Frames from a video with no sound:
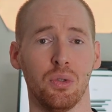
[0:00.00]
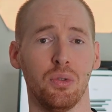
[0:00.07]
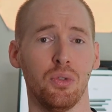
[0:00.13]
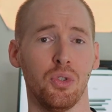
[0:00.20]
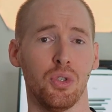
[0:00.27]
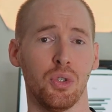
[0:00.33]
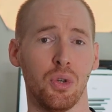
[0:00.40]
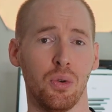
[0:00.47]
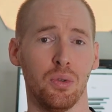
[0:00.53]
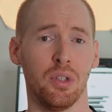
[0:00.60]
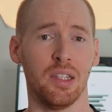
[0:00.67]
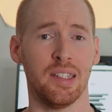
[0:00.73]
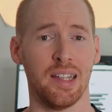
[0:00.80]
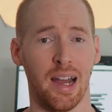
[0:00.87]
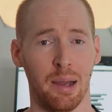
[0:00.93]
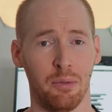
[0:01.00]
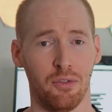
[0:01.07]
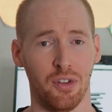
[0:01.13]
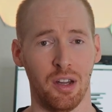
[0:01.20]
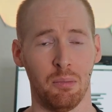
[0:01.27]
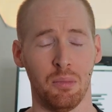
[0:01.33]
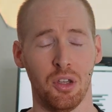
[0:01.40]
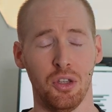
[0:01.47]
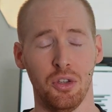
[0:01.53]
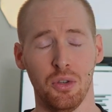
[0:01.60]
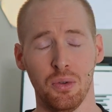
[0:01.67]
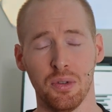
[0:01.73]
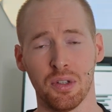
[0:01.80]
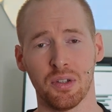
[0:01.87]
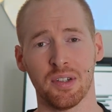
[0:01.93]
to show the time frame
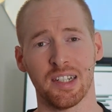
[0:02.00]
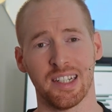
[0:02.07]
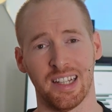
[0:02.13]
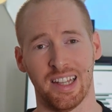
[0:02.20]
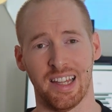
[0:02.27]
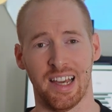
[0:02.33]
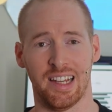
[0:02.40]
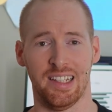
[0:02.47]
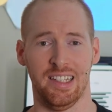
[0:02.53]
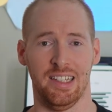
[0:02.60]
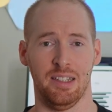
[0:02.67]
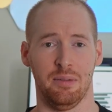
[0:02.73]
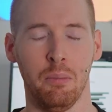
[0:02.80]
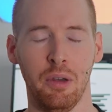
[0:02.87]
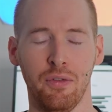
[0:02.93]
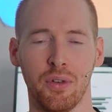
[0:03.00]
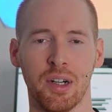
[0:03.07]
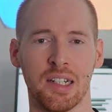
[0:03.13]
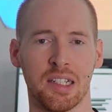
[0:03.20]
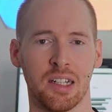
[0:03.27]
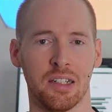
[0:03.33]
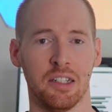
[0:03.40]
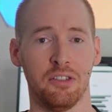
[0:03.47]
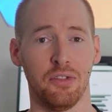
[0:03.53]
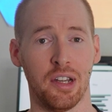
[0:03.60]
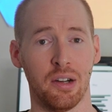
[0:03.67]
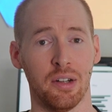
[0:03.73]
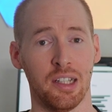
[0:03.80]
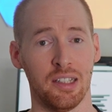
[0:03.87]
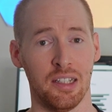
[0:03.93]
user selected. Before I started
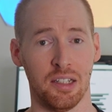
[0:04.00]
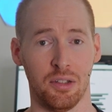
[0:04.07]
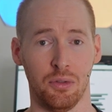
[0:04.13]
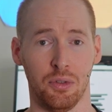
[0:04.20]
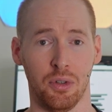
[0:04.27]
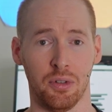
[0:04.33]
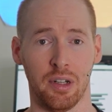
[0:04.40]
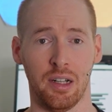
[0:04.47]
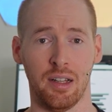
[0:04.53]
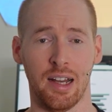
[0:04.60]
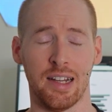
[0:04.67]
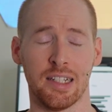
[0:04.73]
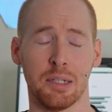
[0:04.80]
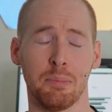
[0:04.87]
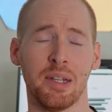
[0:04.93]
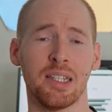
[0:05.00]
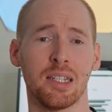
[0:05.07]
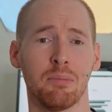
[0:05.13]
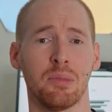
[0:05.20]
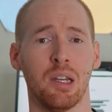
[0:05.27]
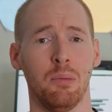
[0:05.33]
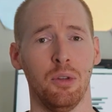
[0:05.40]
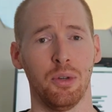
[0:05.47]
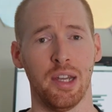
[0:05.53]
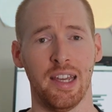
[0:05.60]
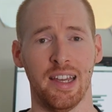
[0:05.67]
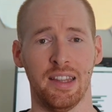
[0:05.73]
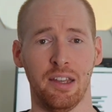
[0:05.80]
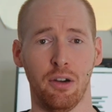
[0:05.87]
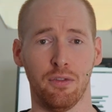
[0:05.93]
recording this tutorial, I spent some time
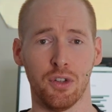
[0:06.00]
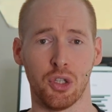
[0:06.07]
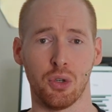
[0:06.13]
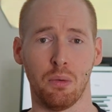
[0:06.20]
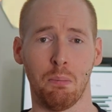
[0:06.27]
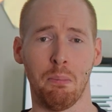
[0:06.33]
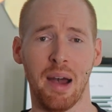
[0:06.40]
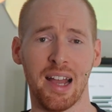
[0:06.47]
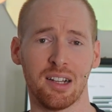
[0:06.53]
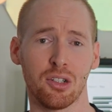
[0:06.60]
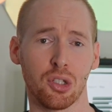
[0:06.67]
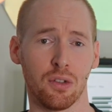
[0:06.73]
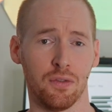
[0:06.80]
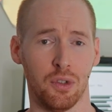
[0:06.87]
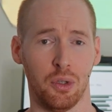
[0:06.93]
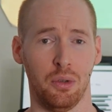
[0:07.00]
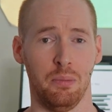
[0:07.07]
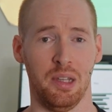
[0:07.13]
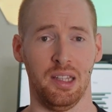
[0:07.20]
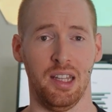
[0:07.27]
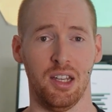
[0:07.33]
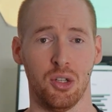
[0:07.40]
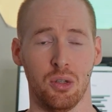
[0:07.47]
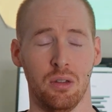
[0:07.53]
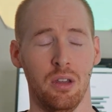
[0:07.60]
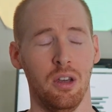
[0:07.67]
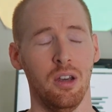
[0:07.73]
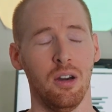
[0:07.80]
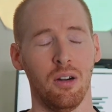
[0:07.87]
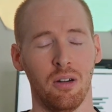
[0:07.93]
looking at the official Microsoft documentation
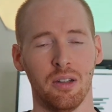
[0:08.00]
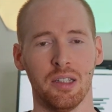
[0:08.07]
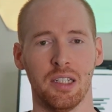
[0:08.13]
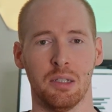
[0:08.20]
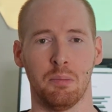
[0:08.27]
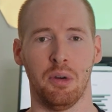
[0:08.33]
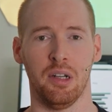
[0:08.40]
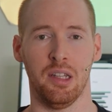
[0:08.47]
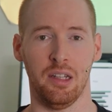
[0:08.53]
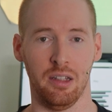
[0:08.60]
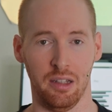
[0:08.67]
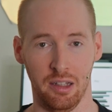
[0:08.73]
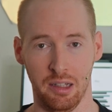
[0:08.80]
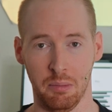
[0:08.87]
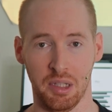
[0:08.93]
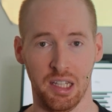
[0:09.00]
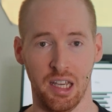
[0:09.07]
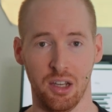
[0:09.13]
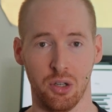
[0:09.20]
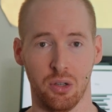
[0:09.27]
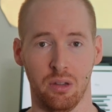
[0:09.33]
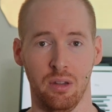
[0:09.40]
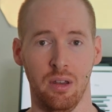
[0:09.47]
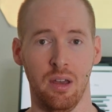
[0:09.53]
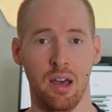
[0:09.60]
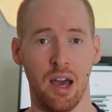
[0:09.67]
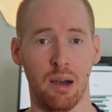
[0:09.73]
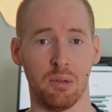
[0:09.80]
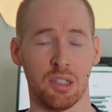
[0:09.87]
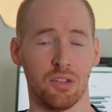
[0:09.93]
on this particular limitation.
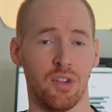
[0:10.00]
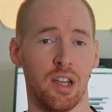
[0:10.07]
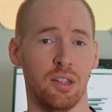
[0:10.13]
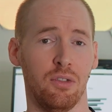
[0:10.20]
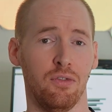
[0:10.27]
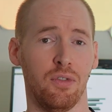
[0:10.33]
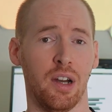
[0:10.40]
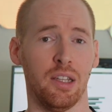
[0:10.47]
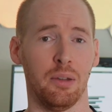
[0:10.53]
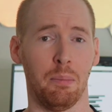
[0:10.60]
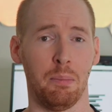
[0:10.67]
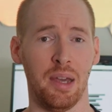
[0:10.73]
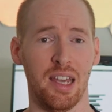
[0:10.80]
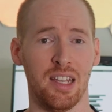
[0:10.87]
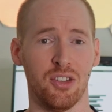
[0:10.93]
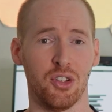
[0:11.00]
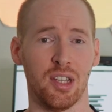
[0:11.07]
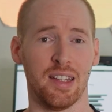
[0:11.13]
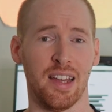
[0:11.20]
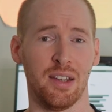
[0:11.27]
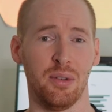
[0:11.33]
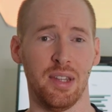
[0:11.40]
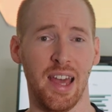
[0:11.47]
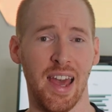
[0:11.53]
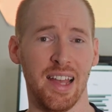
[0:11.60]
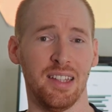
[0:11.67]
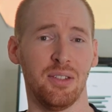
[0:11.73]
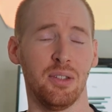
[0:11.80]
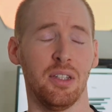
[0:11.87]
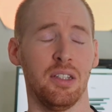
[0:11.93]
I was trying to find a page that I could
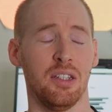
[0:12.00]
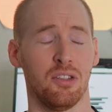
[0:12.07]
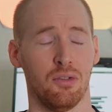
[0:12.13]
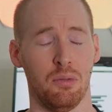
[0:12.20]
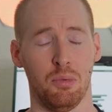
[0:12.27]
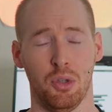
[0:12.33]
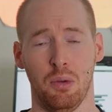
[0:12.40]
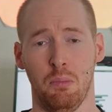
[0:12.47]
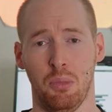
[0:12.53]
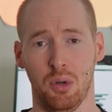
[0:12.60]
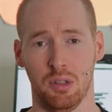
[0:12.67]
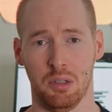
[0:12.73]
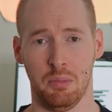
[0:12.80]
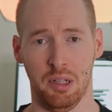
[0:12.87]
add to the description box